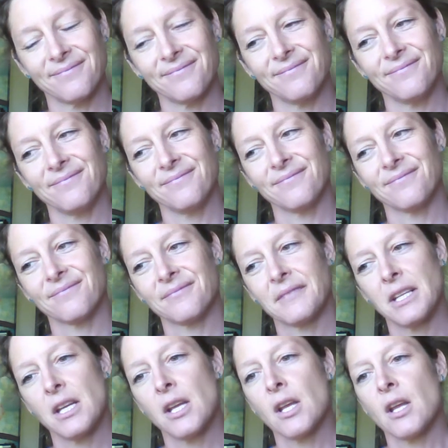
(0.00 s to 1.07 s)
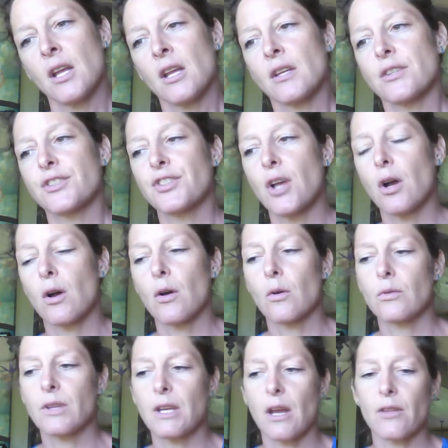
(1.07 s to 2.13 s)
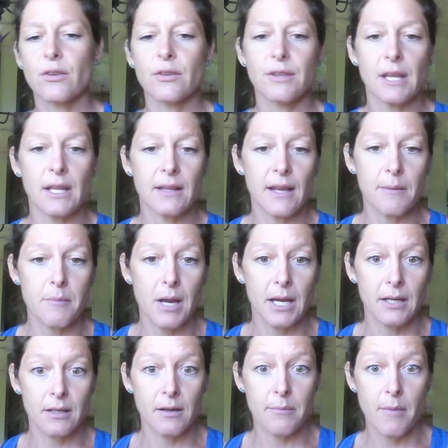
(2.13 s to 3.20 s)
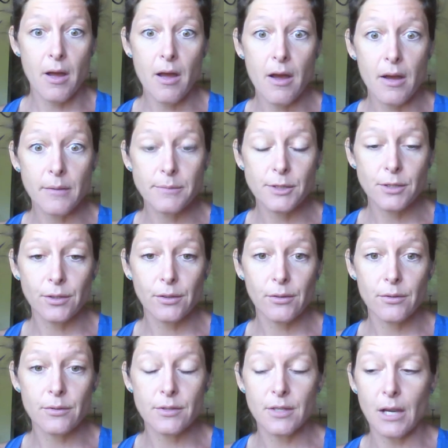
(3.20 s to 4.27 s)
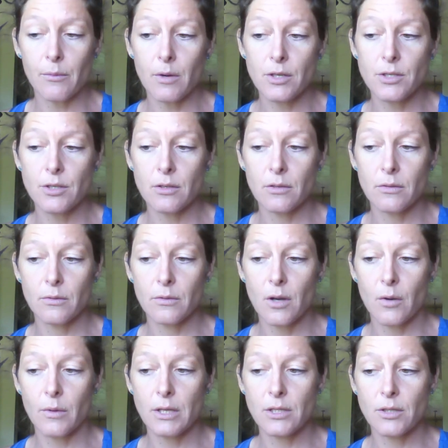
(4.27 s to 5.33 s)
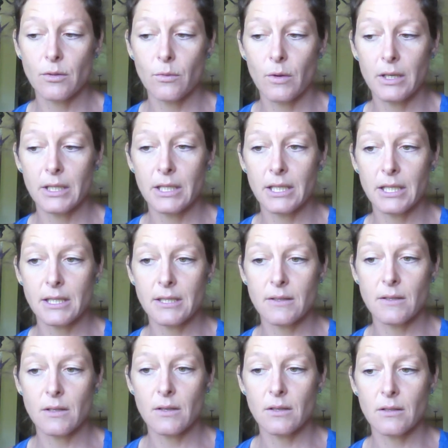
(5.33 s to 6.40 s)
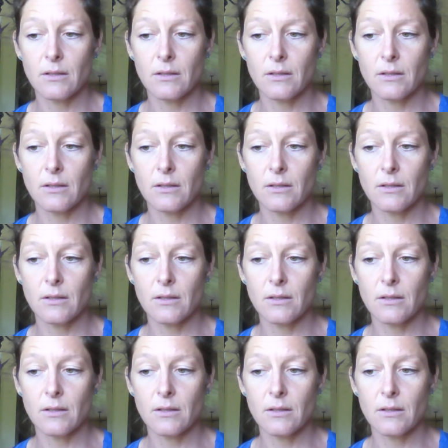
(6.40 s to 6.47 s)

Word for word: fine. Mm-hmm. Yeah. So the other thing that might come up, too, is I want you to go into what it is,